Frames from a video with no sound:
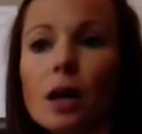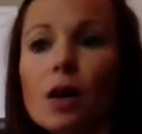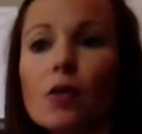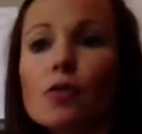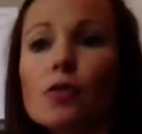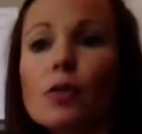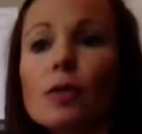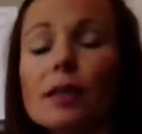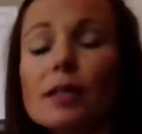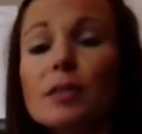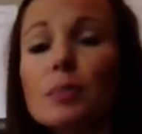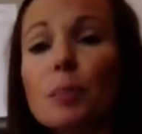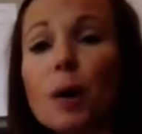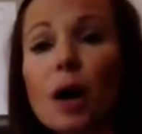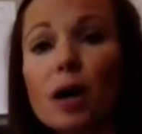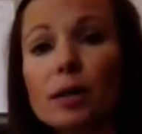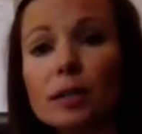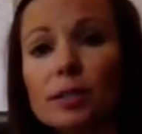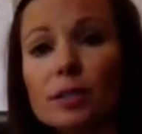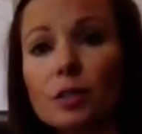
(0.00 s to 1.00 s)
For this
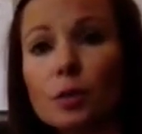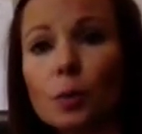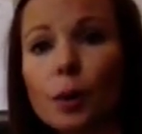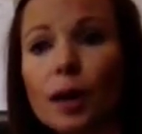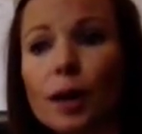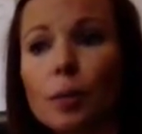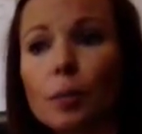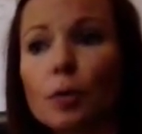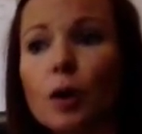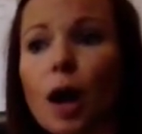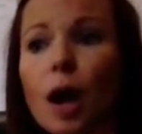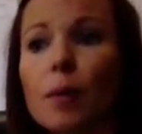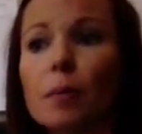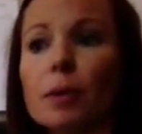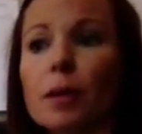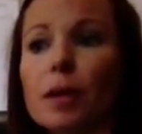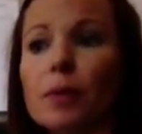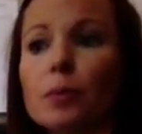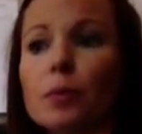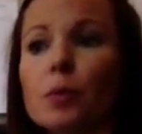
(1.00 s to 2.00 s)
Punnett square
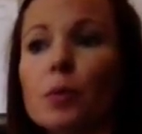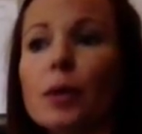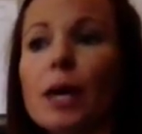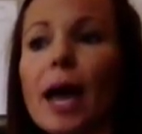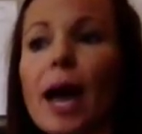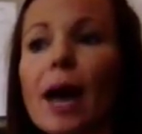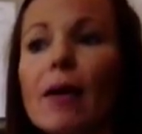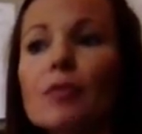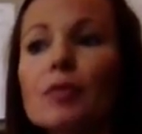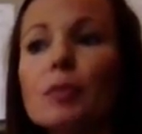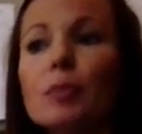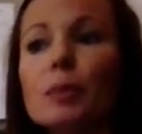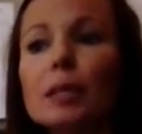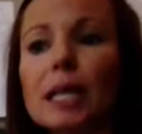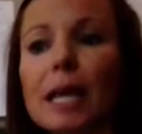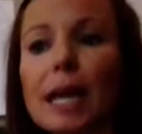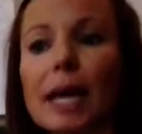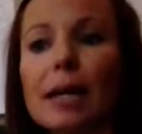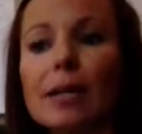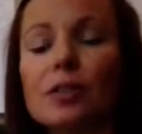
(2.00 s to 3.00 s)
problem, we have a
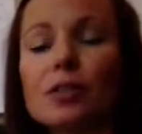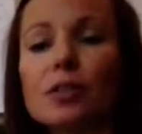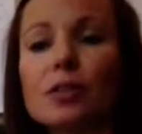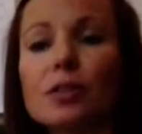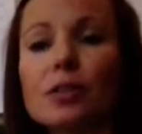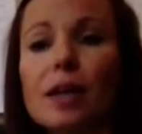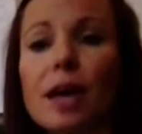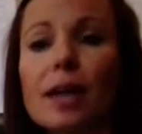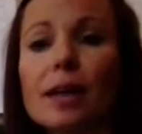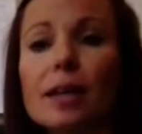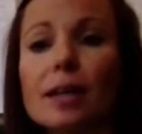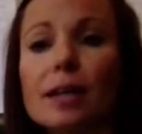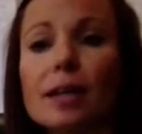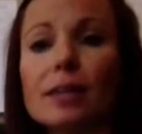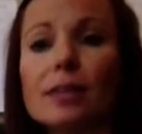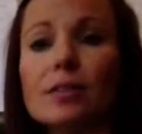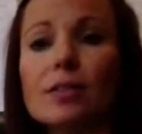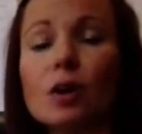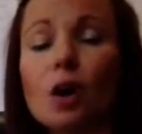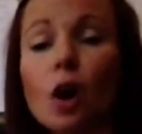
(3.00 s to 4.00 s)
plant that
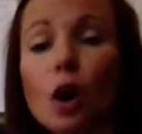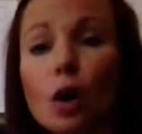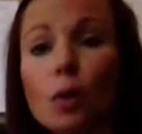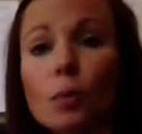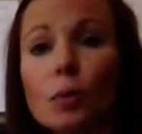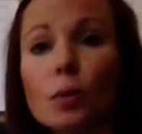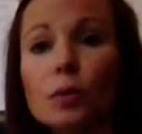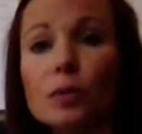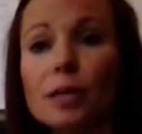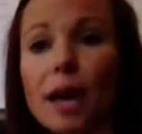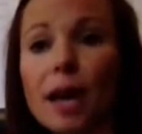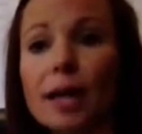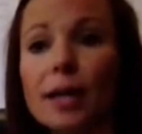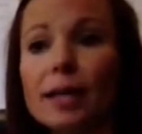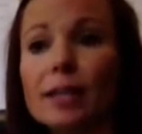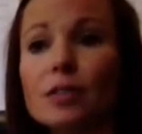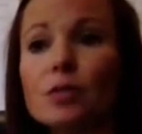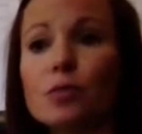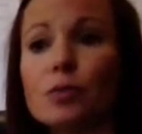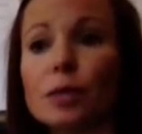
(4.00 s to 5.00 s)
is
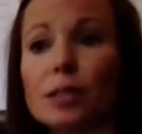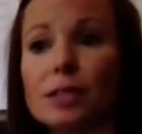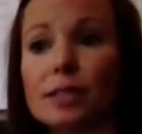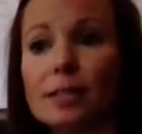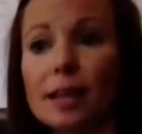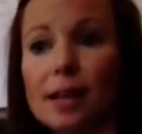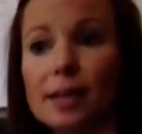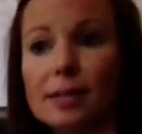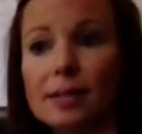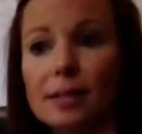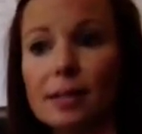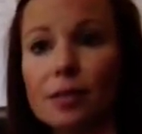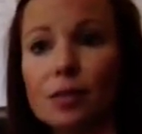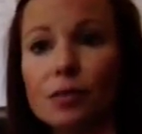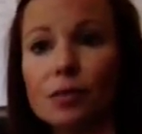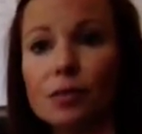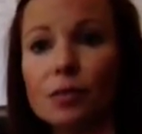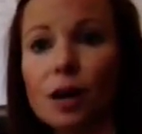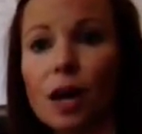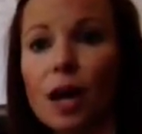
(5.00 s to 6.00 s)
homozygous
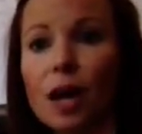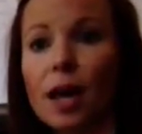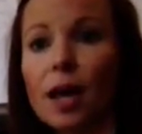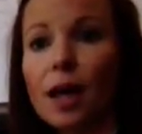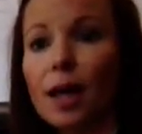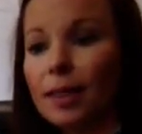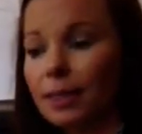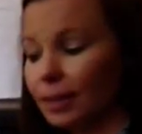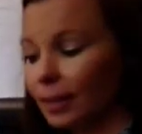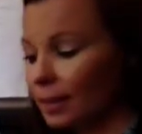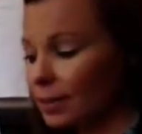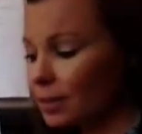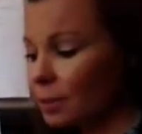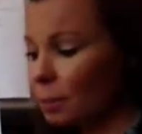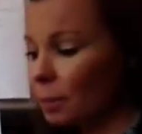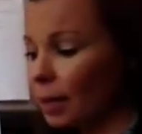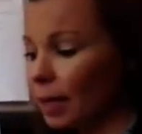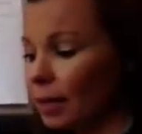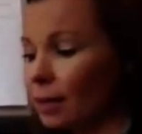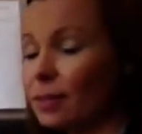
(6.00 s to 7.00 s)
recessive. This
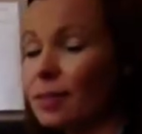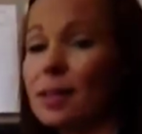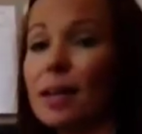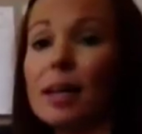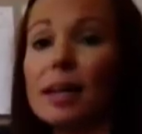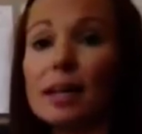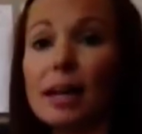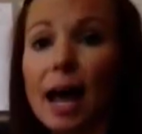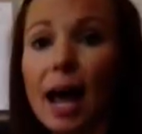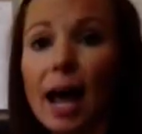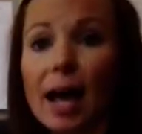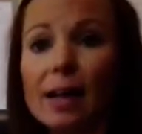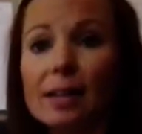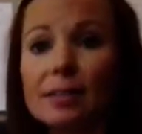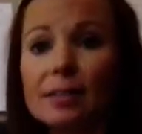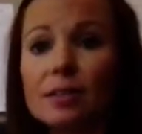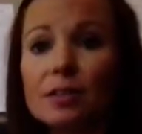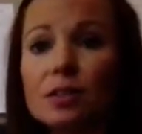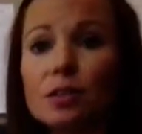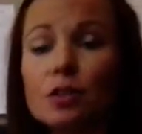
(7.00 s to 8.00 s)
means that it
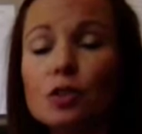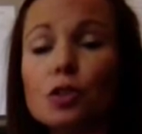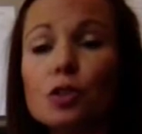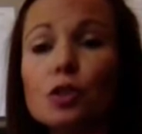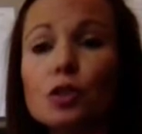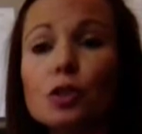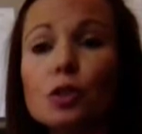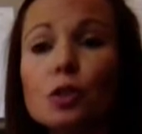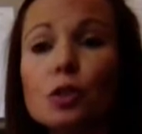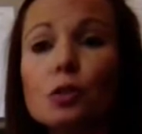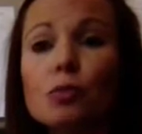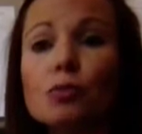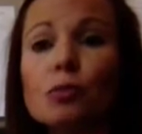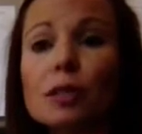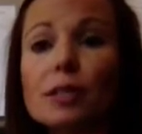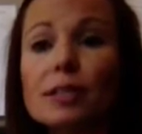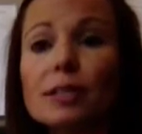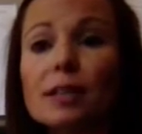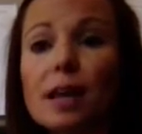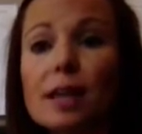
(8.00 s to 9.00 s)
has two
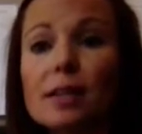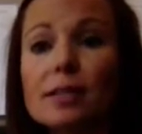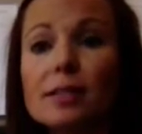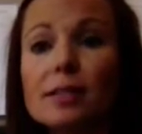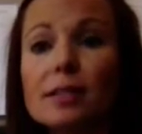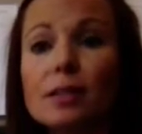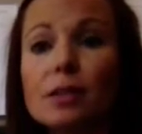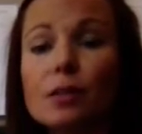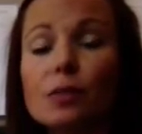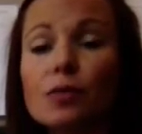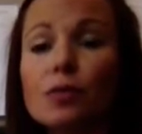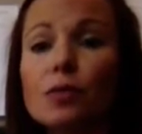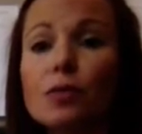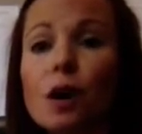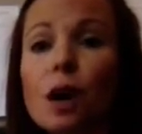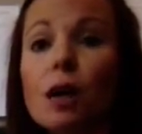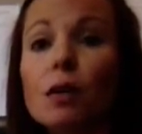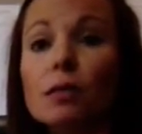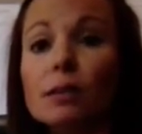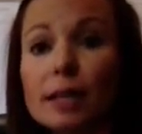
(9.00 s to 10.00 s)
recessive
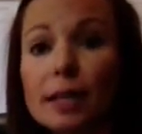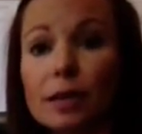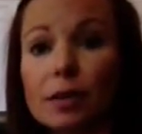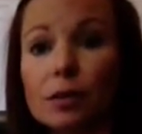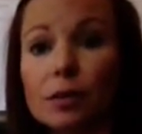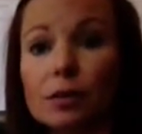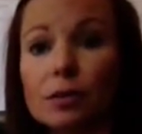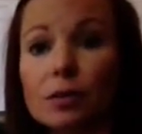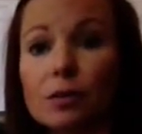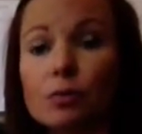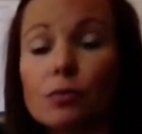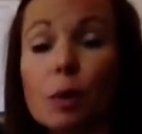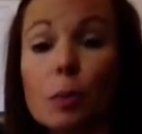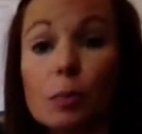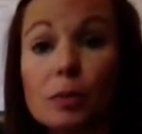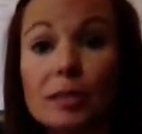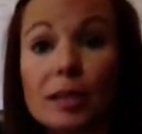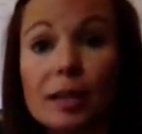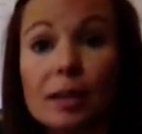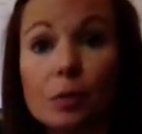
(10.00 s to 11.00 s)
alleles
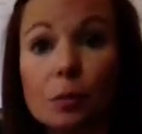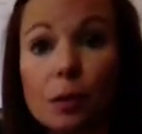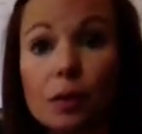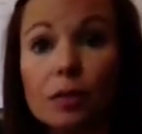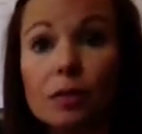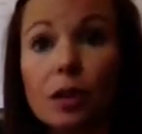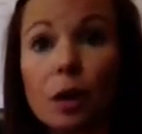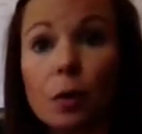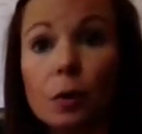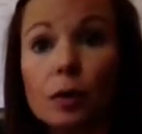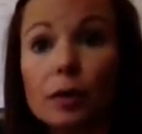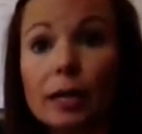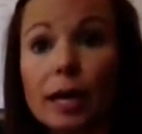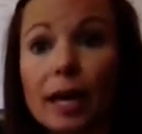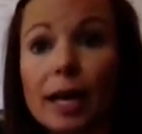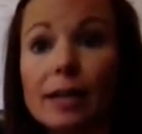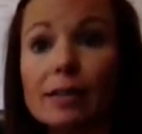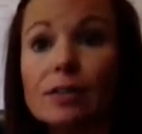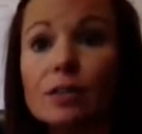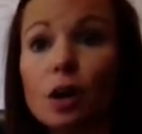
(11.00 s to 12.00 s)
represented with
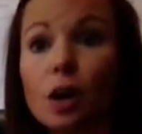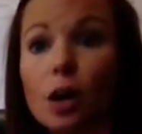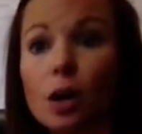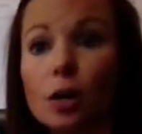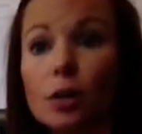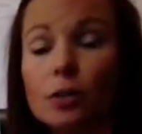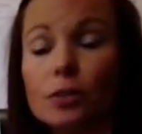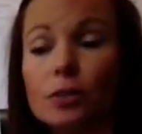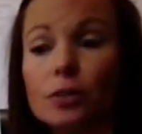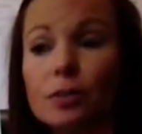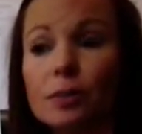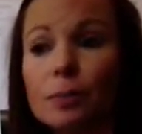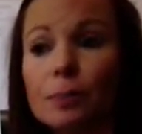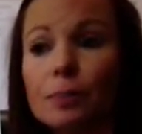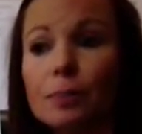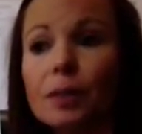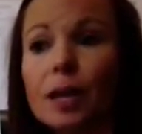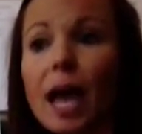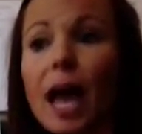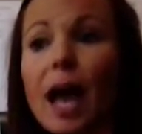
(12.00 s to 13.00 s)
lowercase r's
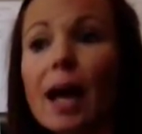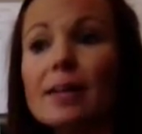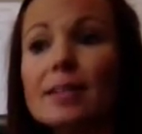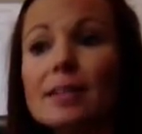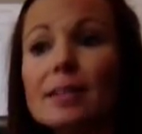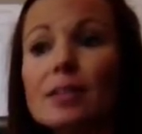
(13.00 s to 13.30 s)
as